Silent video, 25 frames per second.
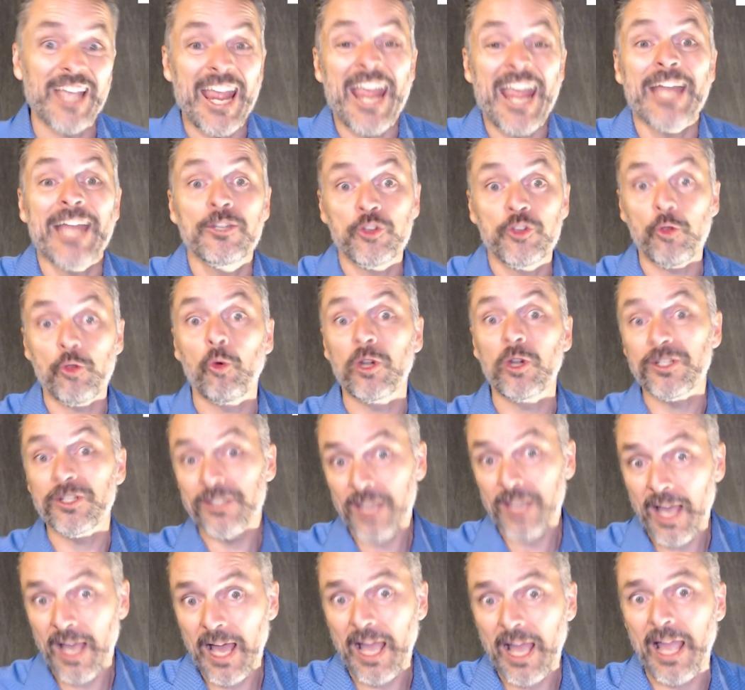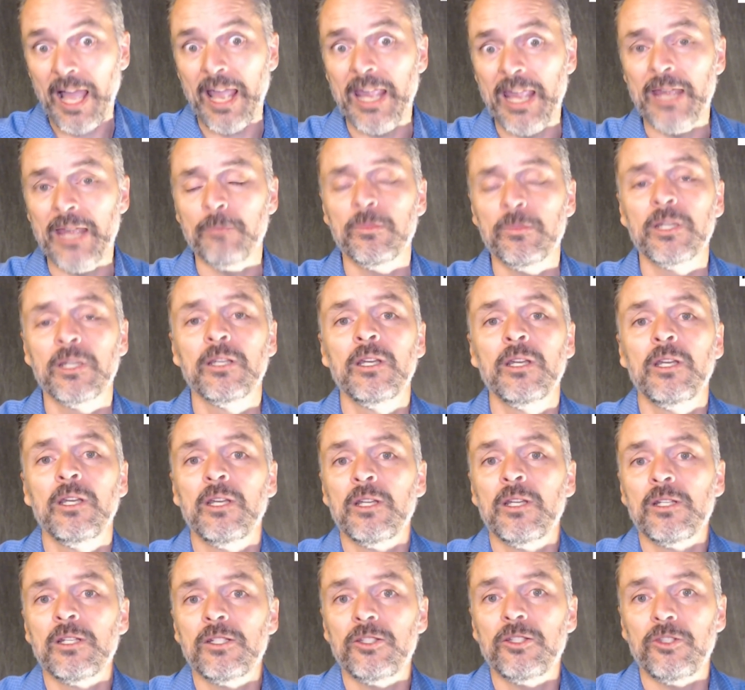and your time
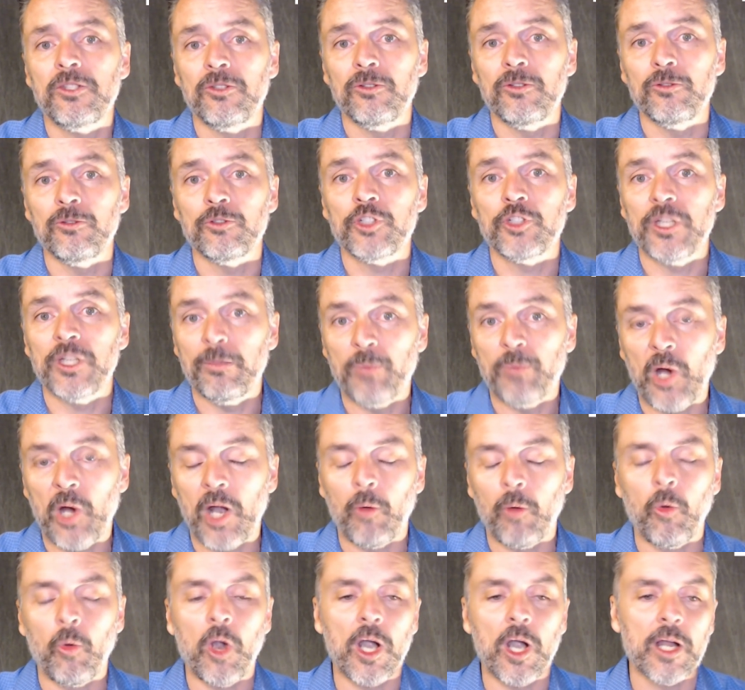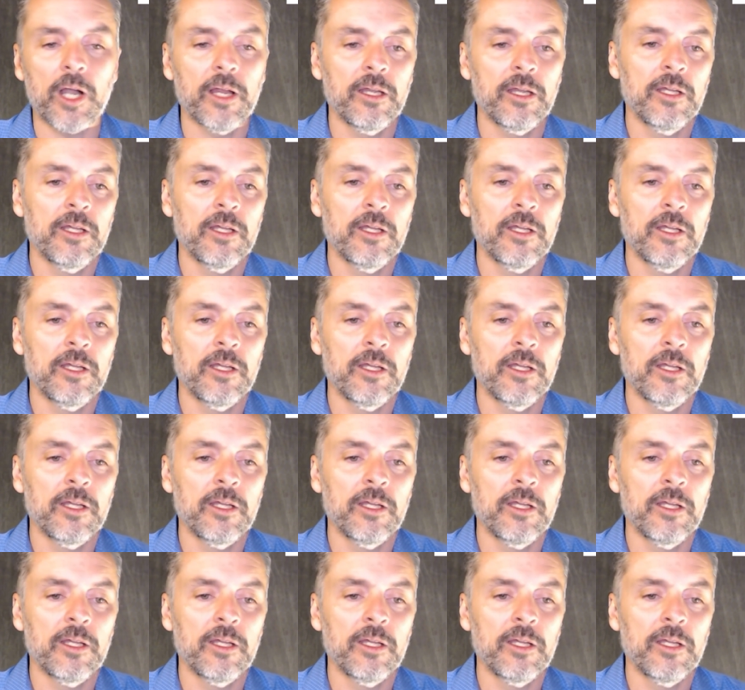to ship artwork,